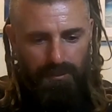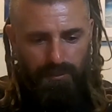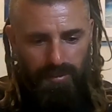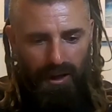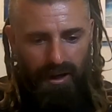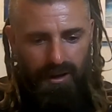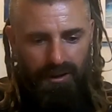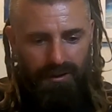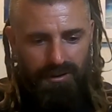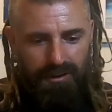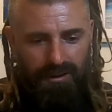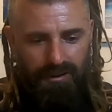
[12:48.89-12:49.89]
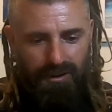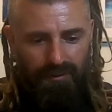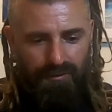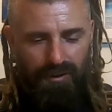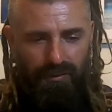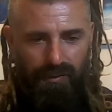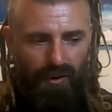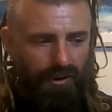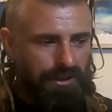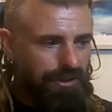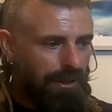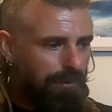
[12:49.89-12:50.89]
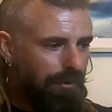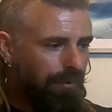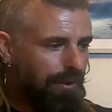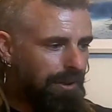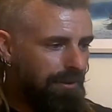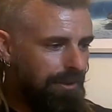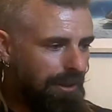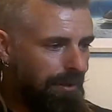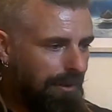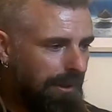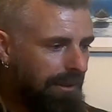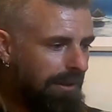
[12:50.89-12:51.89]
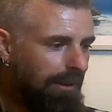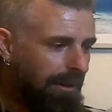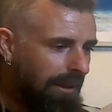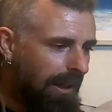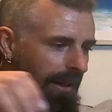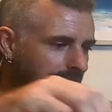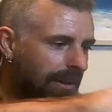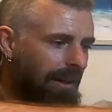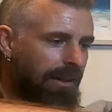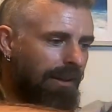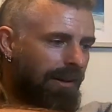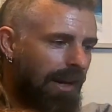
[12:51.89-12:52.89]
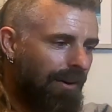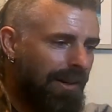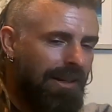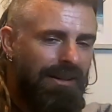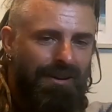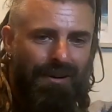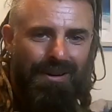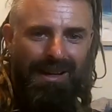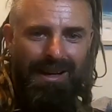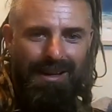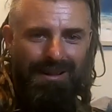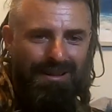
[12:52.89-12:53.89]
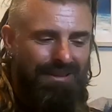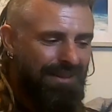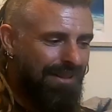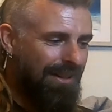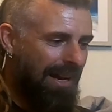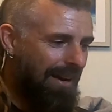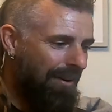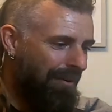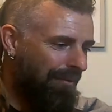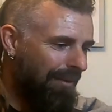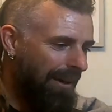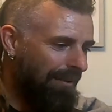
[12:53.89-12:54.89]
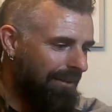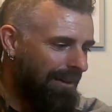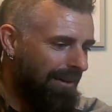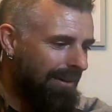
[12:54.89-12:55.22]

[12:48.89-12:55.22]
but you can refine some of what you're doing, and you kind of get used to that, I've found.